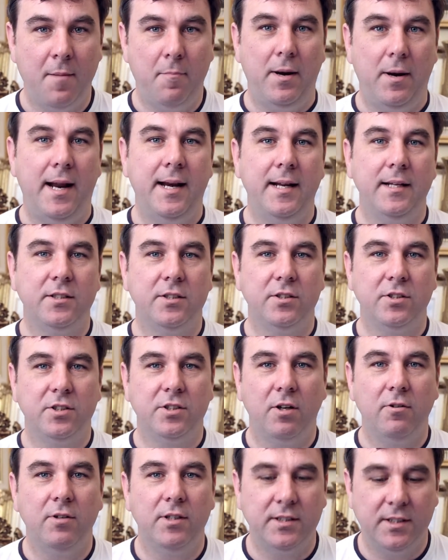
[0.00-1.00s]
planets and
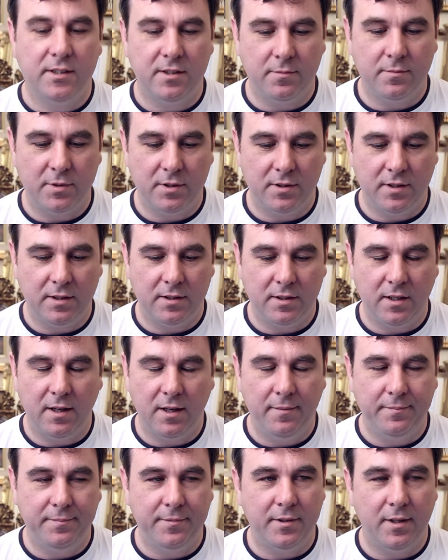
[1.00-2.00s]
solar systems and things.
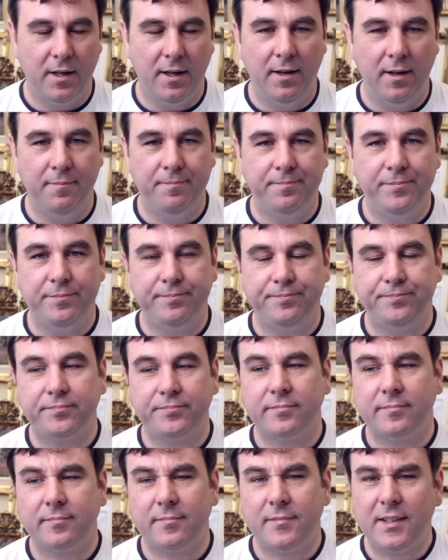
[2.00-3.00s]
Um, uh,
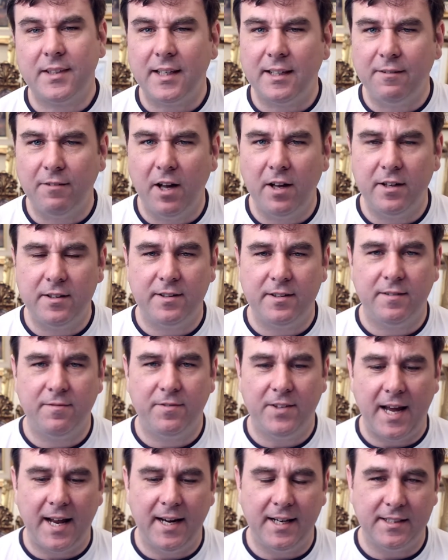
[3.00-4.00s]
uh,
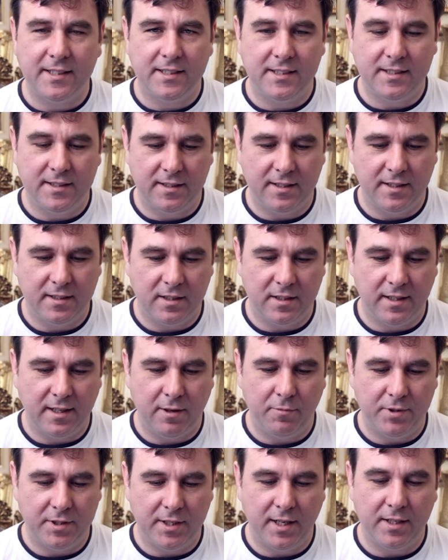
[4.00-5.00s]
galaxies and things like
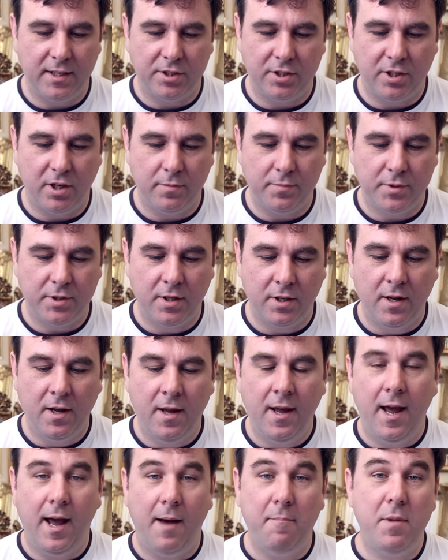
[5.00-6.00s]
that with telescopes,
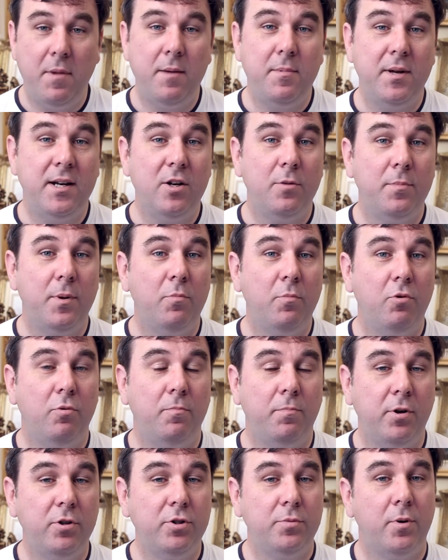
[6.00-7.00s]
and maybe a little bit more
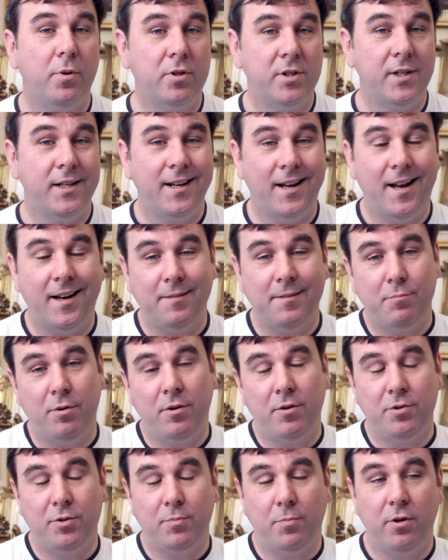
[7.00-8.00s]
on post
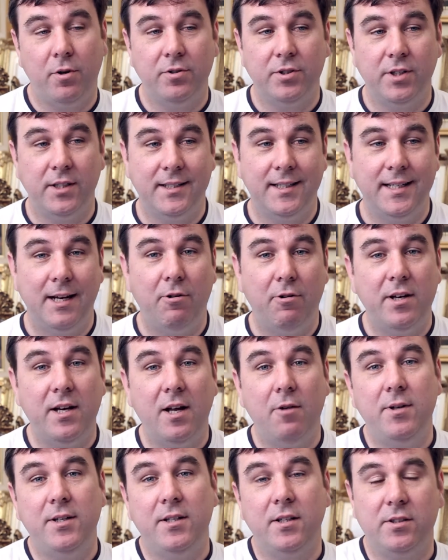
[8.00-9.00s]
processing. Now I
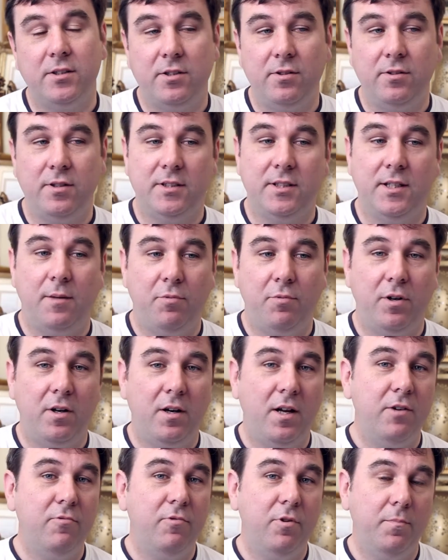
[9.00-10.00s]
know he does do the separate
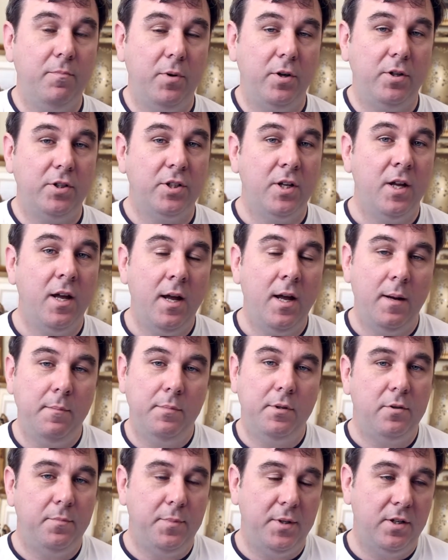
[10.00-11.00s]
Lightroom books,
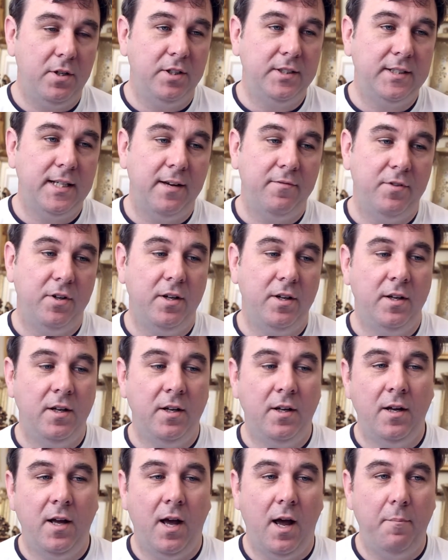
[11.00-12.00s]
but it would be nice to have a,
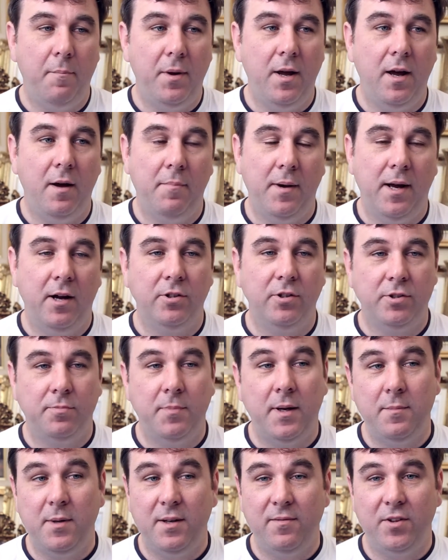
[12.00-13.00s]
a bit about
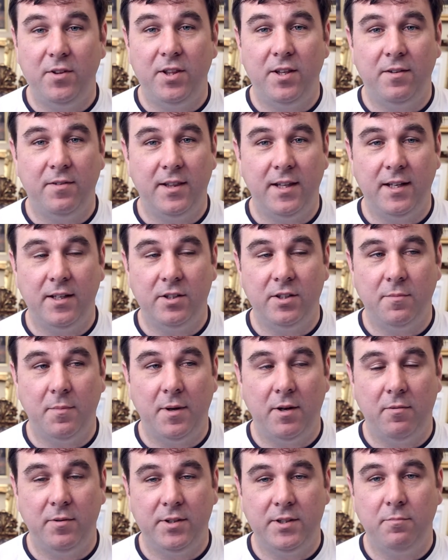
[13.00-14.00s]
maybe even things
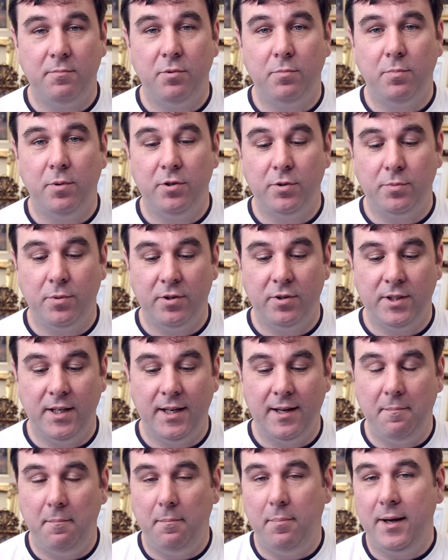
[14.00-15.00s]
about simple post
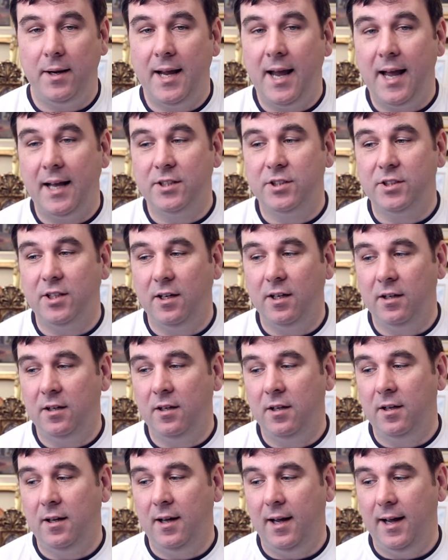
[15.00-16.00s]
processing in Picasa
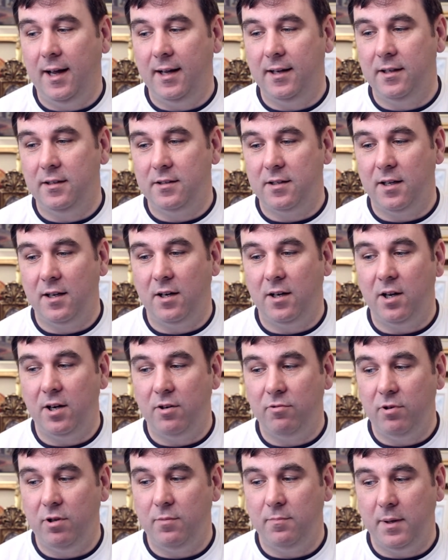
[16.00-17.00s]
and uh,
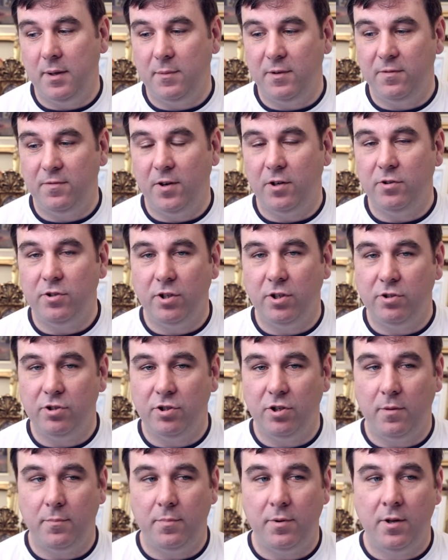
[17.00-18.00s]
Lightroom, maybe
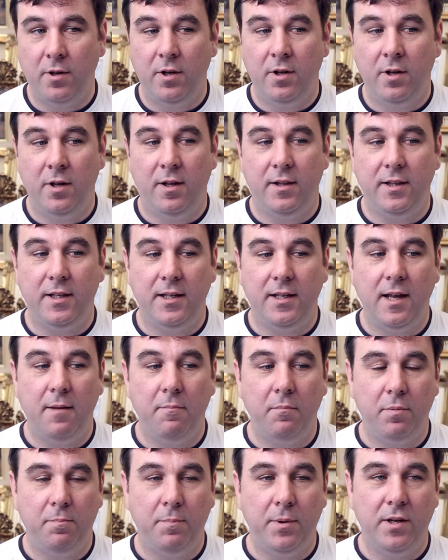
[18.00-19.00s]
Photoshop, the
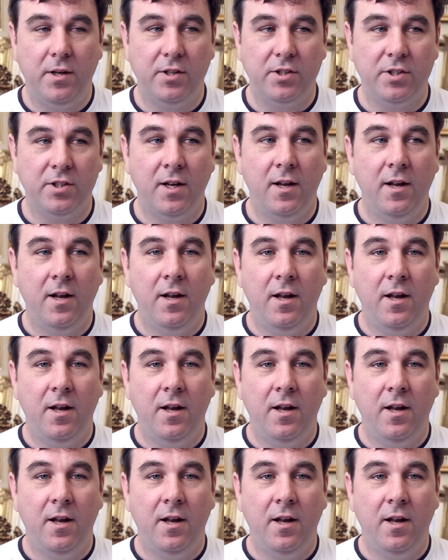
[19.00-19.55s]
GIMP, because